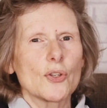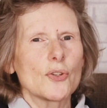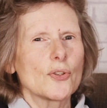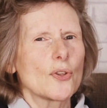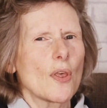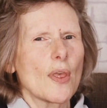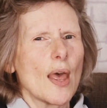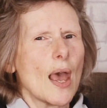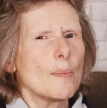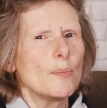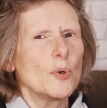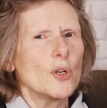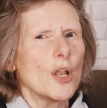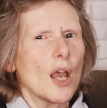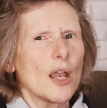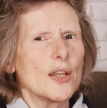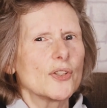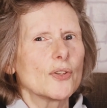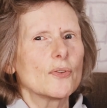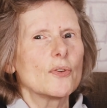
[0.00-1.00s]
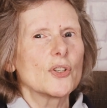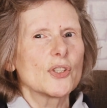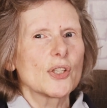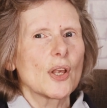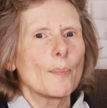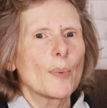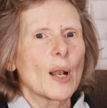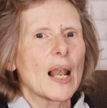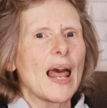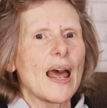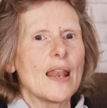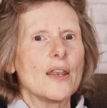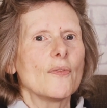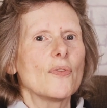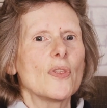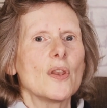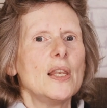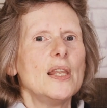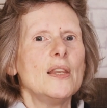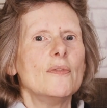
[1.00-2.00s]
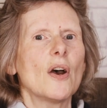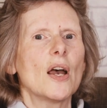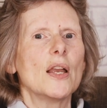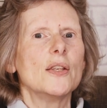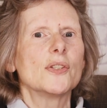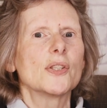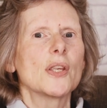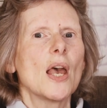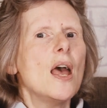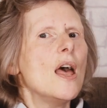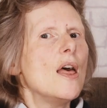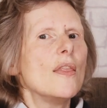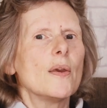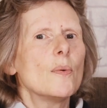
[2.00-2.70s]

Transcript: us that the Hebronites are a subclan of the Levites.